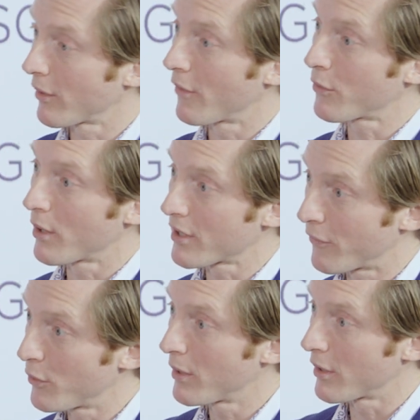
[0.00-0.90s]
of course, a
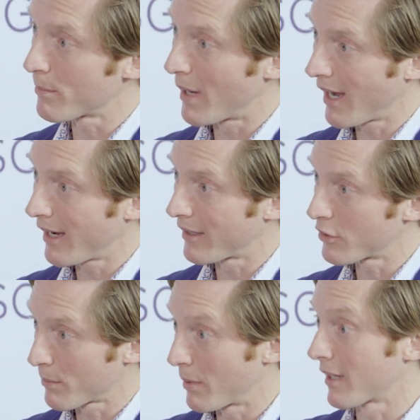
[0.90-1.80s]
few years behind
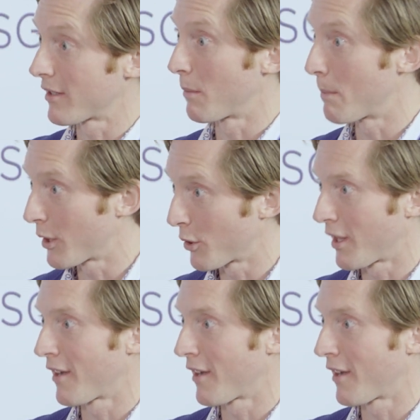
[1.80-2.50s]
just because they're bigger,